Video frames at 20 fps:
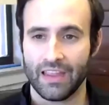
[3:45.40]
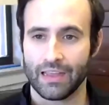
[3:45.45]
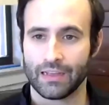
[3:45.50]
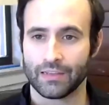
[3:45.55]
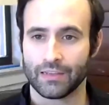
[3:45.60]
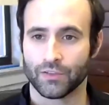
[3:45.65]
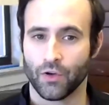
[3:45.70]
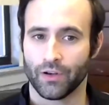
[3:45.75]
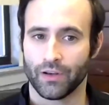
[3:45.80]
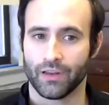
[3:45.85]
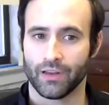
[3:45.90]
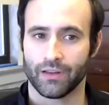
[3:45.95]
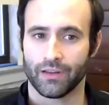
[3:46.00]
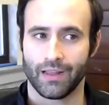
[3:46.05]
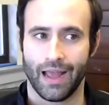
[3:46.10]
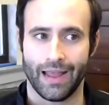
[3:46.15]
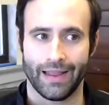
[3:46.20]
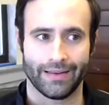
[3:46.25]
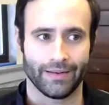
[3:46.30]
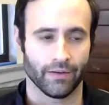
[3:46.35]
is going to
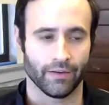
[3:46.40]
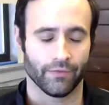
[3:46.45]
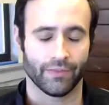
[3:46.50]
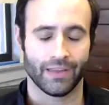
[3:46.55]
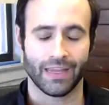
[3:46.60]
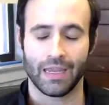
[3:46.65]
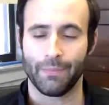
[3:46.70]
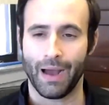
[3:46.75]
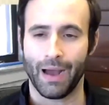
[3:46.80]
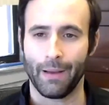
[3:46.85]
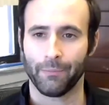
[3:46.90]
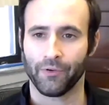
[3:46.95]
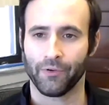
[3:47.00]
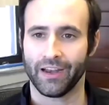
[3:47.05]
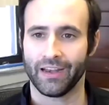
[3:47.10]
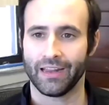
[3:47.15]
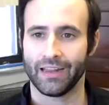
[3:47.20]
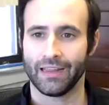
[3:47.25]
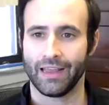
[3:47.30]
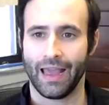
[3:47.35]
kind of keep
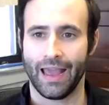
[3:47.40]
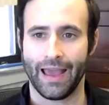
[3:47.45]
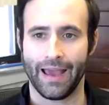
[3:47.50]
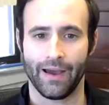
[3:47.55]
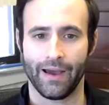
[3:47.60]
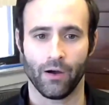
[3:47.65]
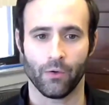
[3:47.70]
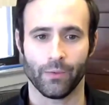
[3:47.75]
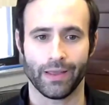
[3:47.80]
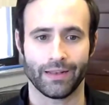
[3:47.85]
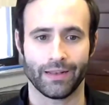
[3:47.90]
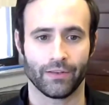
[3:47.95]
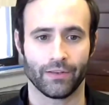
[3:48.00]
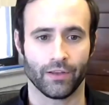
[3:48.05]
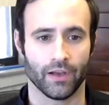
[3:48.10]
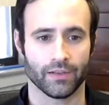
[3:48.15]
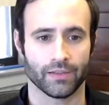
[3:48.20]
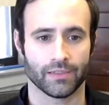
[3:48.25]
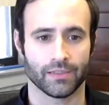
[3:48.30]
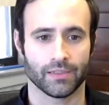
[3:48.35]
operating how it
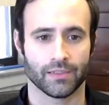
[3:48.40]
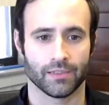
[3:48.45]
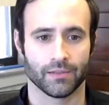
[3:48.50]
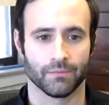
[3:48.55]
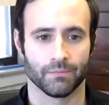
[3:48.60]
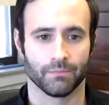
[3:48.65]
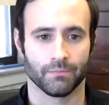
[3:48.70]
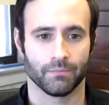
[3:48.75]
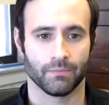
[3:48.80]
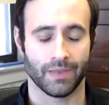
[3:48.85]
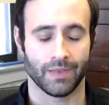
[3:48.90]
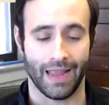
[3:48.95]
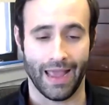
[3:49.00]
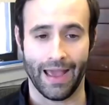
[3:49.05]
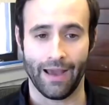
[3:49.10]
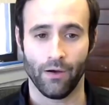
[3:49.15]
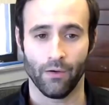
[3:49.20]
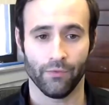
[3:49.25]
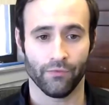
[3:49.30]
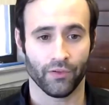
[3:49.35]
does
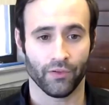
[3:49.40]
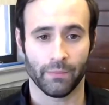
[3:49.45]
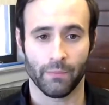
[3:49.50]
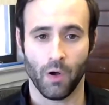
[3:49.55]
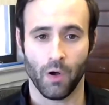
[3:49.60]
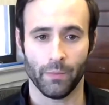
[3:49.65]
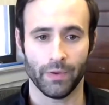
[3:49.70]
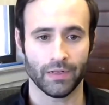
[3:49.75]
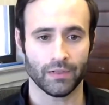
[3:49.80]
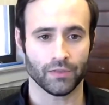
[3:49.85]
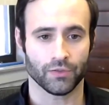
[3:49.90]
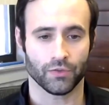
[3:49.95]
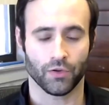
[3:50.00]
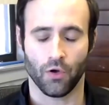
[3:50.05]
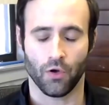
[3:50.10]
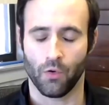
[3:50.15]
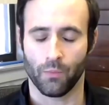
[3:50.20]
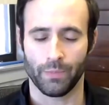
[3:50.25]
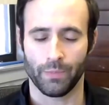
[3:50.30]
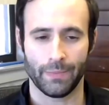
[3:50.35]
now for the moment.
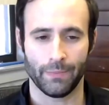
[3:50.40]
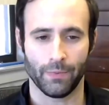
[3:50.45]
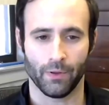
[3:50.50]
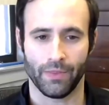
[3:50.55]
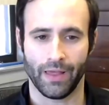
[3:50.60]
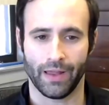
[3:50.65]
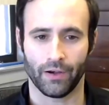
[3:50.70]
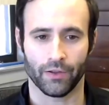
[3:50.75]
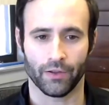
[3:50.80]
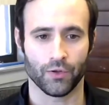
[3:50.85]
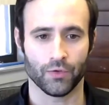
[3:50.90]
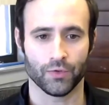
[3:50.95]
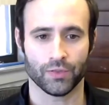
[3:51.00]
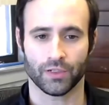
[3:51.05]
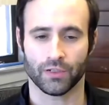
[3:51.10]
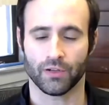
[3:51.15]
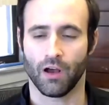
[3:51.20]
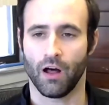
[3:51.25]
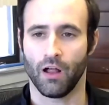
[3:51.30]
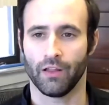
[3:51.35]
So people that are used to
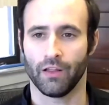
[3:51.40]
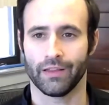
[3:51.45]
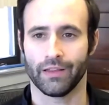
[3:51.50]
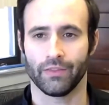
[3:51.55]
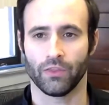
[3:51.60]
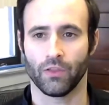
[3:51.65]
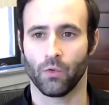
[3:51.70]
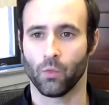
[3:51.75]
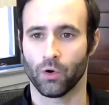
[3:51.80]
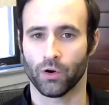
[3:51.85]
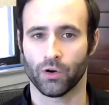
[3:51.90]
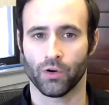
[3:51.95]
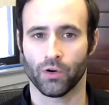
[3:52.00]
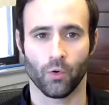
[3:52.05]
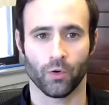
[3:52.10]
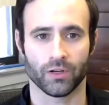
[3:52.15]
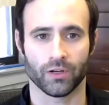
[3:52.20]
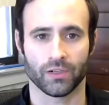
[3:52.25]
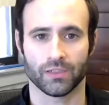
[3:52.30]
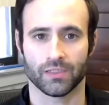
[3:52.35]
calling the
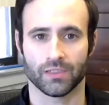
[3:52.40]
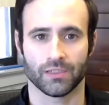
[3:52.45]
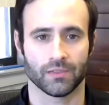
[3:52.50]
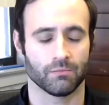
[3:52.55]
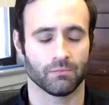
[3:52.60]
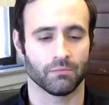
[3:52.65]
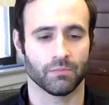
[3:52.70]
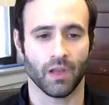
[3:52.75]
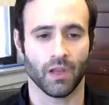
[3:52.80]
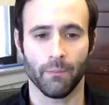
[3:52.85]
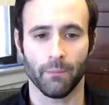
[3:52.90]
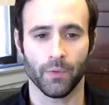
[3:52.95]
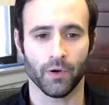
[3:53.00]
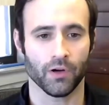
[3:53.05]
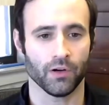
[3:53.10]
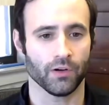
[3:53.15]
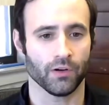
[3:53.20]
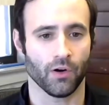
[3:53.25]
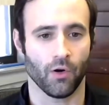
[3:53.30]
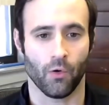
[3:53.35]
workhorse
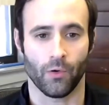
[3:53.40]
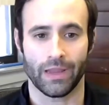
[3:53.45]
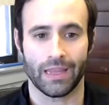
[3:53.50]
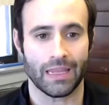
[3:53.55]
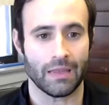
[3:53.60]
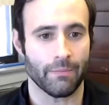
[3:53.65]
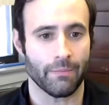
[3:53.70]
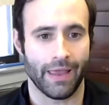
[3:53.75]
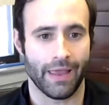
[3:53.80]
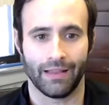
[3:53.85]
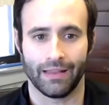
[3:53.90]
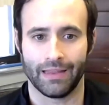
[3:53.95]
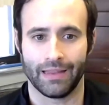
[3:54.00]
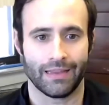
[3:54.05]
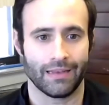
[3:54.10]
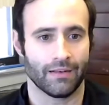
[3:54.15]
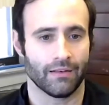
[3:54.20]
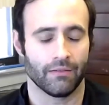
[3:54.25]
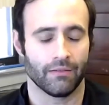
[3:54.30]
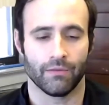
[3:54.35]
number or
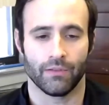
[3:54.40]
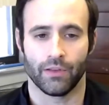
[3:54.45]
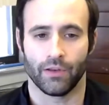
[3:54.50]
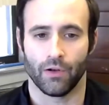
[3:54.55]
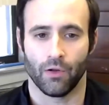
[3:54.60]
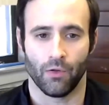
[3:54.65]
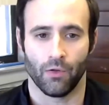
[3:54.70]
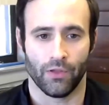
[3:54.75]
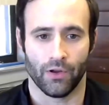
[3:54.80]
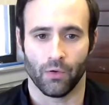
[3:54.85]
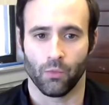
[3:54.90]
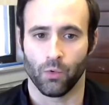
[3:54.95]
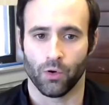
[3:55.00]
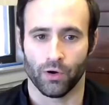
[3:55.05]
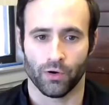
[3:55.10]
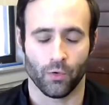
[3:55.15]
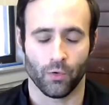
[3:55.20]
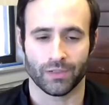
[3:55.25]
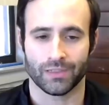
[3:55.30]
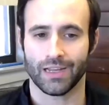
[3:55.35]
emailing, their
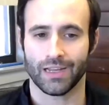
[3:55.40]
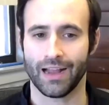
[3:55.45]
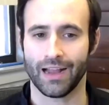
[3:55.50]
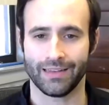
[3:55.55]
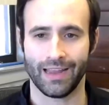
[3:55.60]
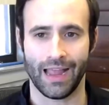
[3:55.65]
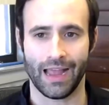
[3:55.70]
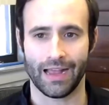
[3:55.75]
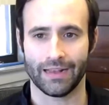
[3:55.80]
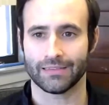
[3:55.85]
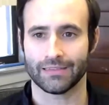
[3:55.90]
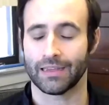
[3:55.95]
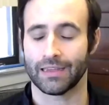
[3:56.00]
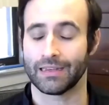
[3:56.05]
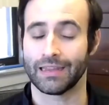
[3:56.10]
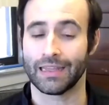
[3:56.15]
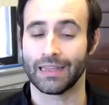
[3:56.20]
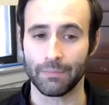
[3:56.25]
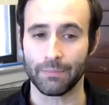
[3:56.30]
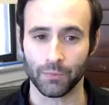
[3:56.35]
workhorse contacts
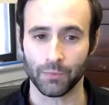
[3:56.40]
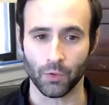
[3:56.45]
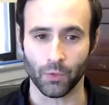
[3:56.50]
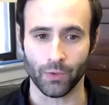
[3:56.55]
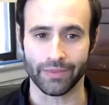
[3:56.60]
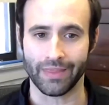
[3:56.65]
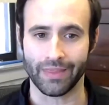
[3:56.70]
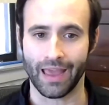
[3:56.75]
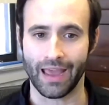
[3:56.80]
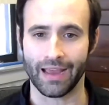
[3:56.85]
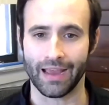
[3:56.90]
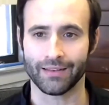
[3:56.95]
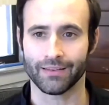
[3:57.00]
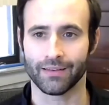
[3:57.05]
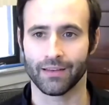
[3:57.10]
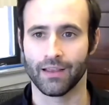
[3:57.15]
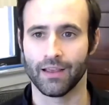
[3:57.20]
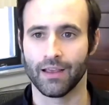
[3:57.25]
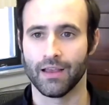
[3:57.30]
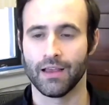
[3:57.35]
can keep doing that.
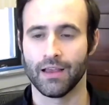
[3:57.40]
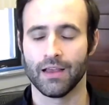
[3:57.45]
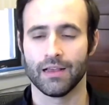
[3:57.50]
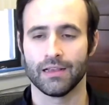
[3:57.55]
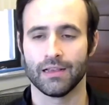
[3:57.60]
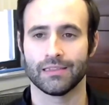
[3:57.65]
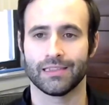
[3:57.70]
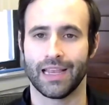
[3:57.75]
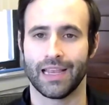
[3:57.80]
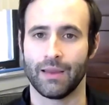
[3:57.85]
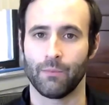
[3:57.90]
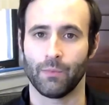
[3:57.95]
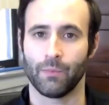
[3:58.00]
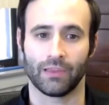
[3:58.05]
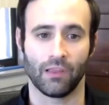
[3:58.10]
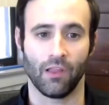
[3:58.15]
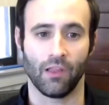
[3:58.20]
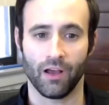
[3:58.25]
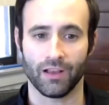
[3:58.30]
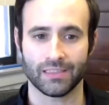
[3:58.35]
Same with
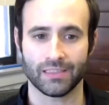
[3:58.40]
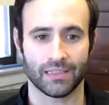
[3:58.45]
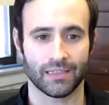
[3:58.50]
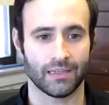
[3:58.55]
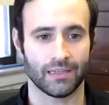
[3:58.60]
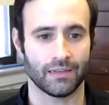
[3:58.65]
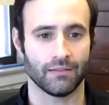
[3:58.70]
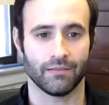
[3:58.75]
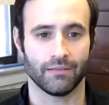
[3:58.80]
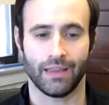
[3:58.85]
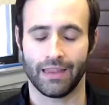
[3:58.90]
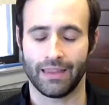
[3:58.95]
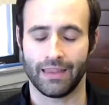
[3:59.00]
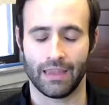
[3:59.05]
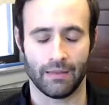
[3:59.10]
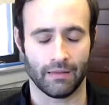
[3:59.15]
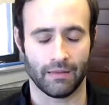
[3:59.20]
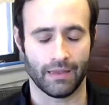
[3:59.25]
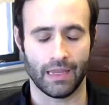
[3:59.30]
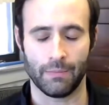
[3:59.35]
Lawson. They
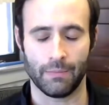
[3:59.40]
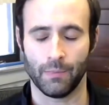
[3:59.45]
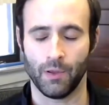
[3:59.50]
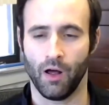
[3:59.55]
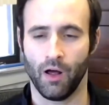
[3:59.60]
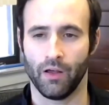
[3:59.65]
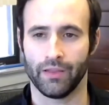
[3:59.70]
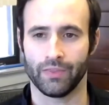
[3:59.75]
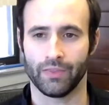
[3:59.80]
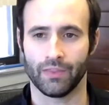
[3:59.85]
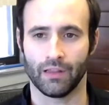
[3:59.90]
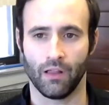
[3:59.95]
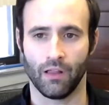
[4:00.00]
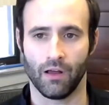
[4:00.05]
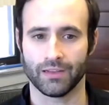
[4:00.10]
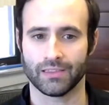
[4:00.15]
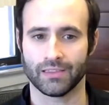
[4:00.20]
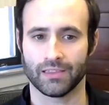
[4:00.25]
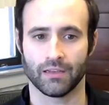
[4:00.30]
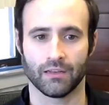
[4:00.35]
can keep calling the
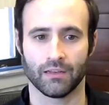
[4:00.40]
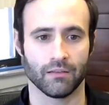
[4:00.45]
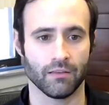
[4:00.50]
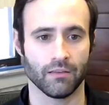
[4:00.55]
Lawson